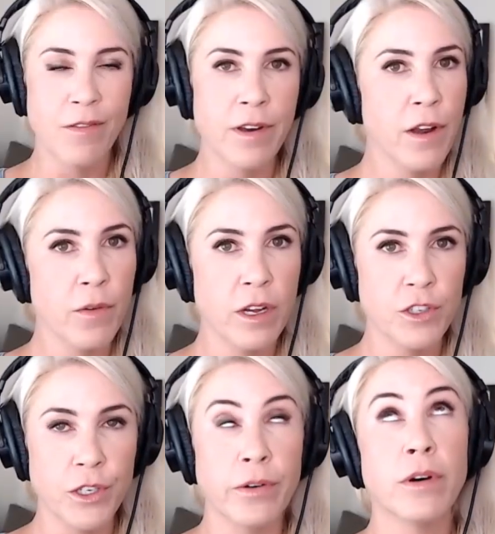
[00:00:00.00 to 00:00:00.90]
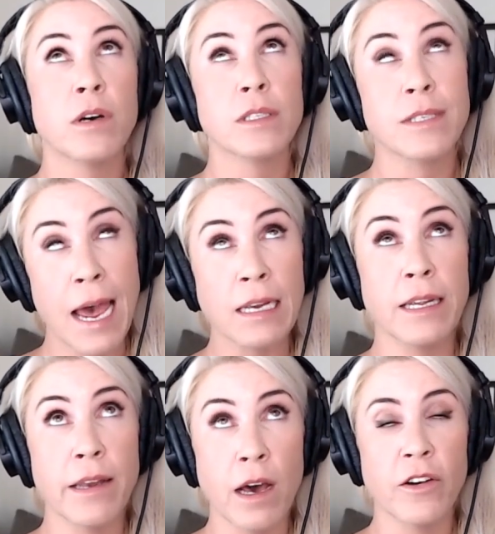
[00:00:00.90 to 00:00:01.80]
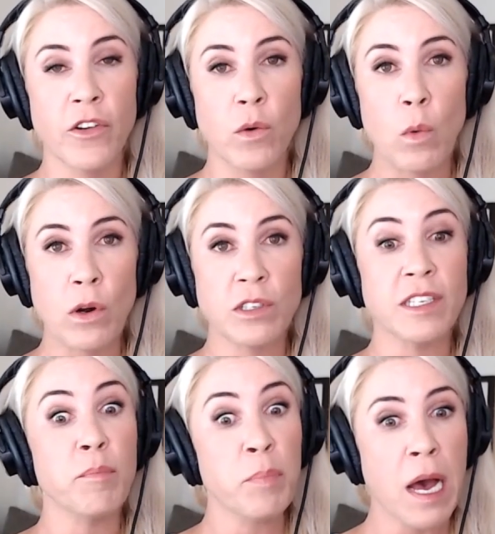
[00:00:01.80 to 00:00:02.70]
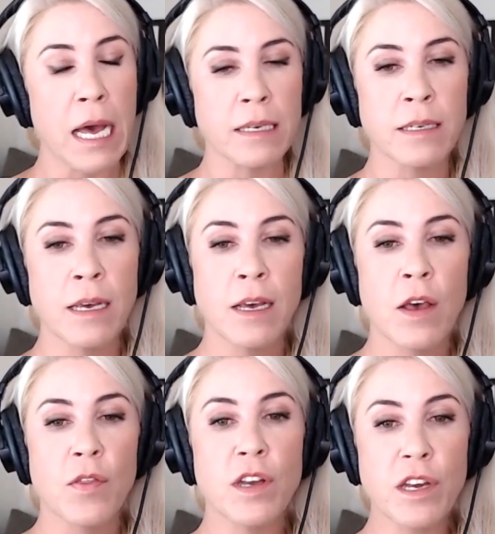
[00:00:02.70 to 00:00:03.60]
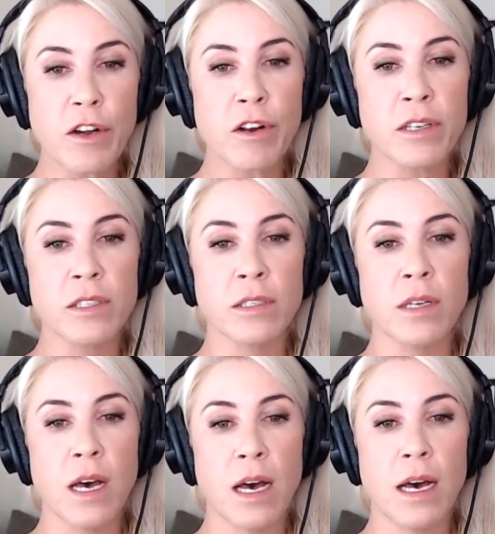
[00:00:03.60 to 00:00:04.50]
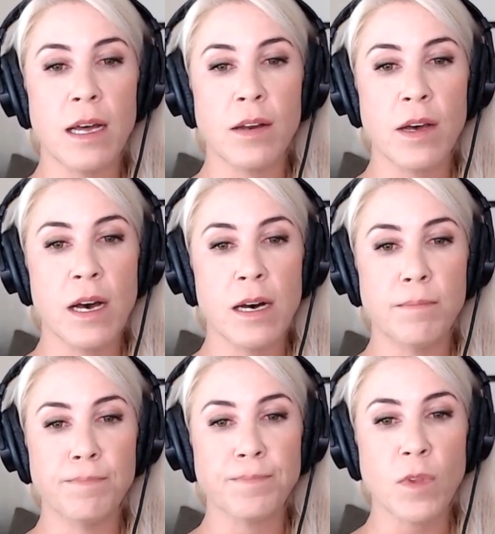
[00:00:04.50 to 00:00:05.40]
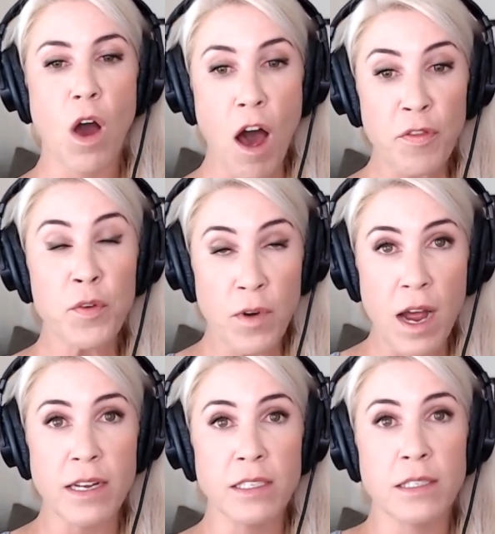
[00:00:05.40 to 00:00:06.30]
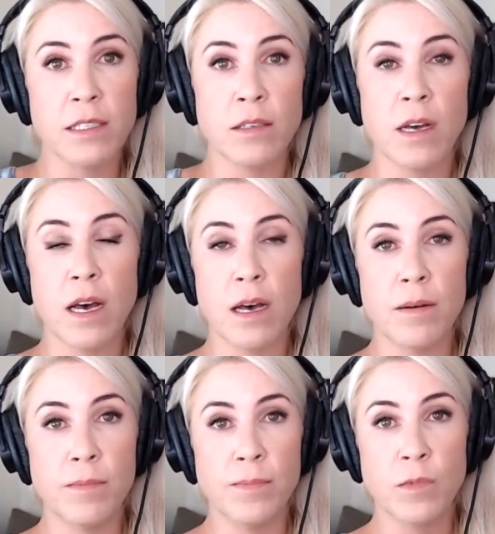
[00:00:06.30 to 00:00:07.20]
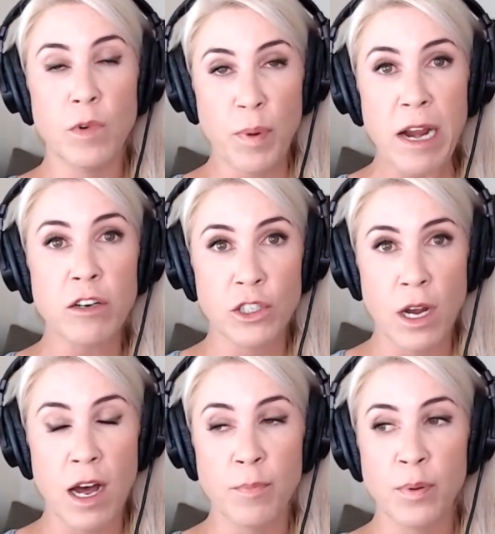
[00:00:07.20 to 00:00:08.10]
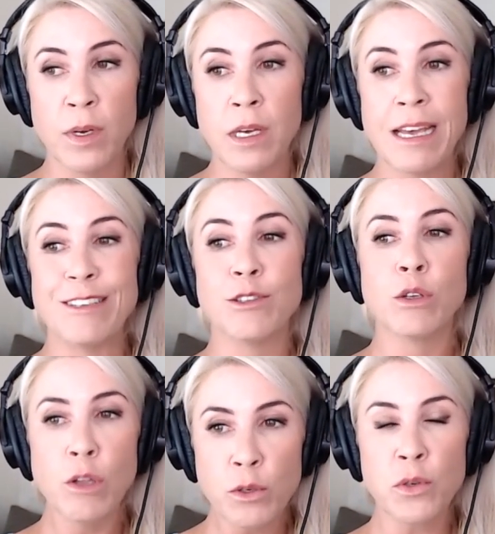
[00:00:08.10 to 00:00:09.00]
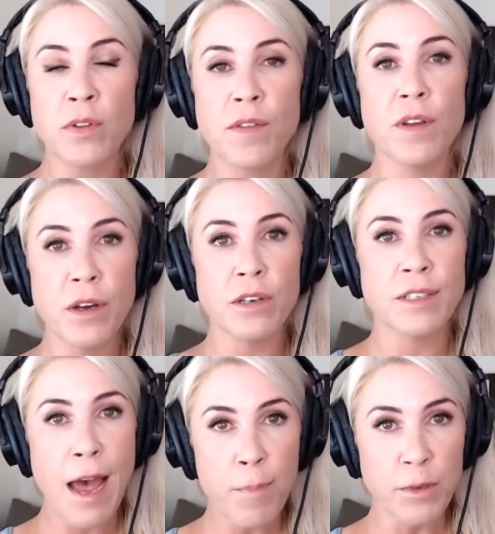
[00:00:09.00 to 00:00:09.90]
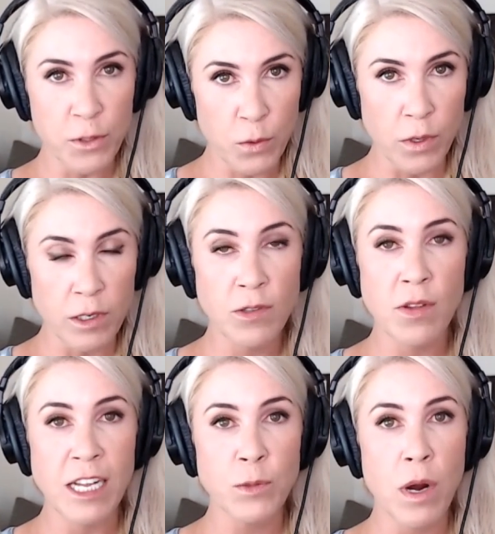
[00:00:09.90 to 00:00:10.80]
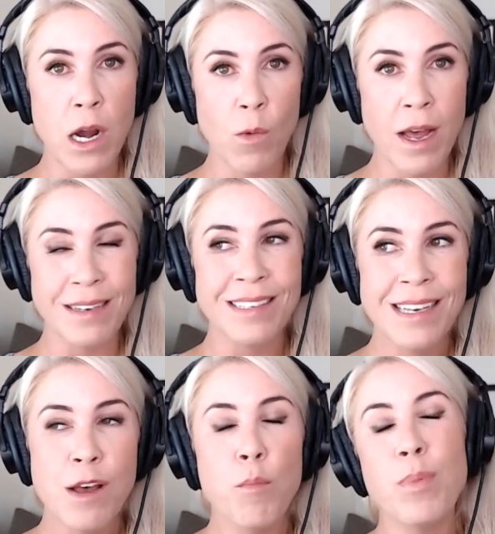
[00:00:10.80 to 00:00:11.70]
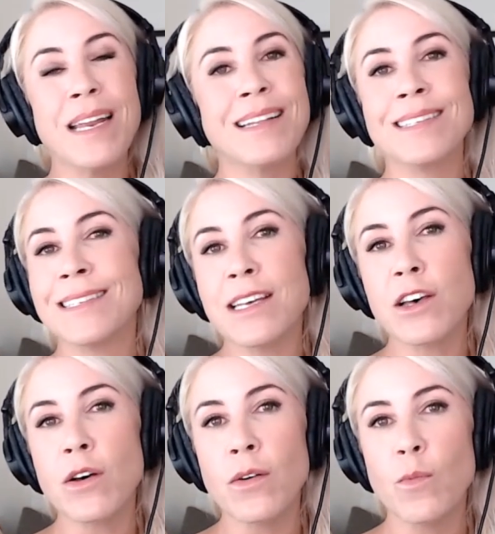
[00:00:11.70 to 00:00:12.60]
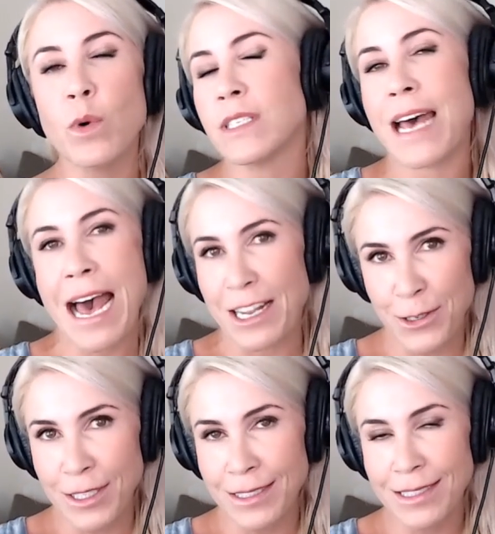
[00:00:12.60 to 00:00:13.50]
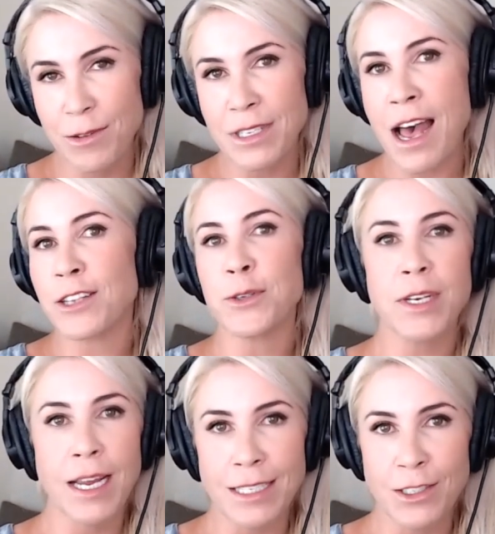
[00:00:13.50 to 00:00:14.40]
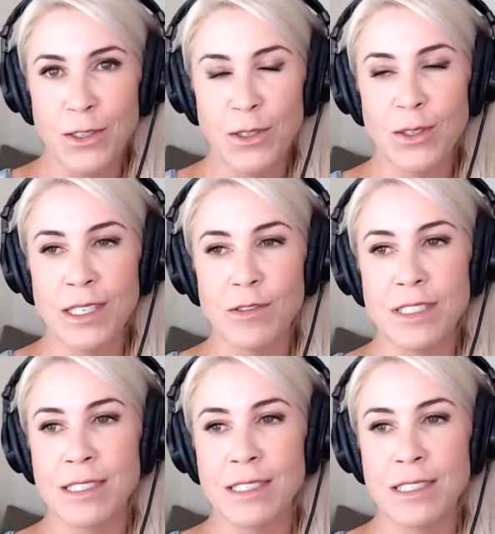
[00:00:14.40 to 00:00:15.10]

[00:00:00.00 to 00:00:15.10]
known issue. Sadly, not under warranty. But the nearest uh, um, authorized uh, repair shop is closer than the nearest Apple store, so that's where I went but it still was a hassle. It was a hassle to get to. It was